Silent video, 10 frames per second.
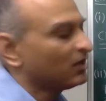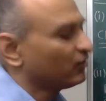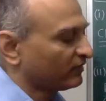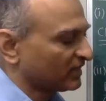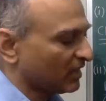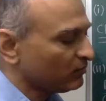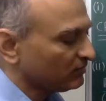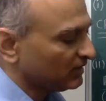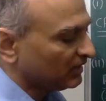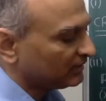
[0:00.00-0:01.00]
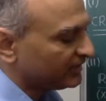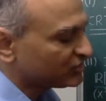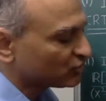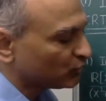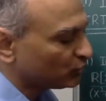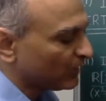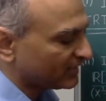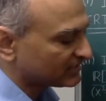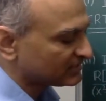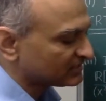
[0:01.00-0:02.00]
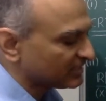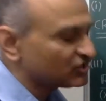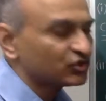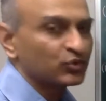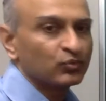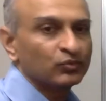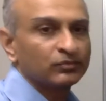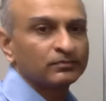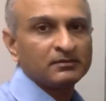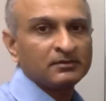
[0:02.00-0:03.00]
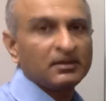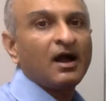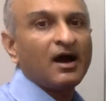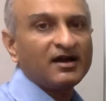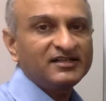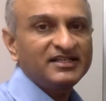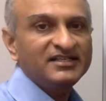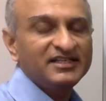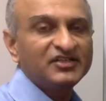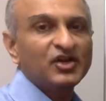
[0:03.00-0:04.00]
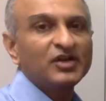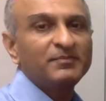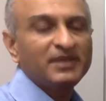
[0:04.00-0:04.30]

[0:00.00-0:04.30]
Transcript: For now, let's go to exercise 2. Rt need not be a